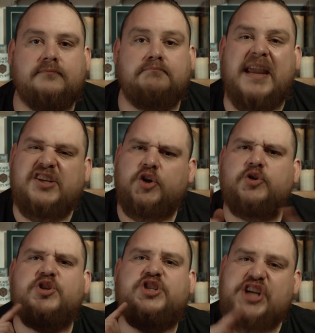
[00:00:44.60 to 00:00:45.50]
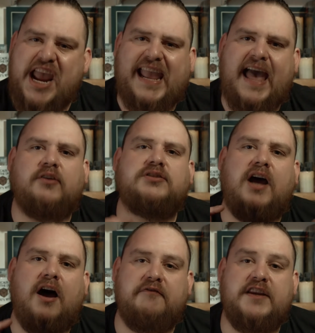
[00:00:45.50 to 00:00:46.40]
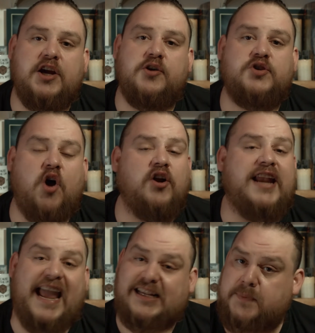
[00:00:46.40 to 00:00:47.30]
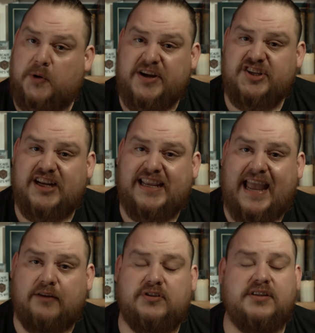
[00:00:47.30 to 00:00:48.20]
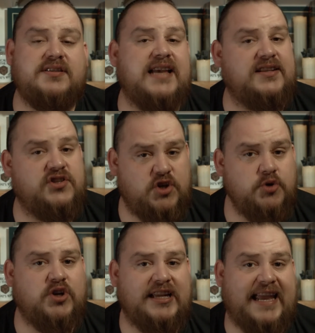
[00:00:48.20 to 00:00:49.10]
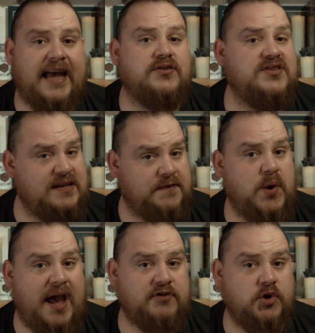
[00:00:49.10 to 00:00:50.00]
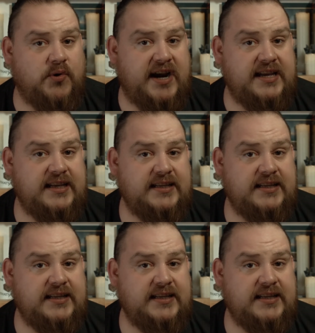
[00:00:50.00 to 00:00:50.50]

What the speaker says: Make sure to check out our videos on exploration encounters and social encounters if you haven't already.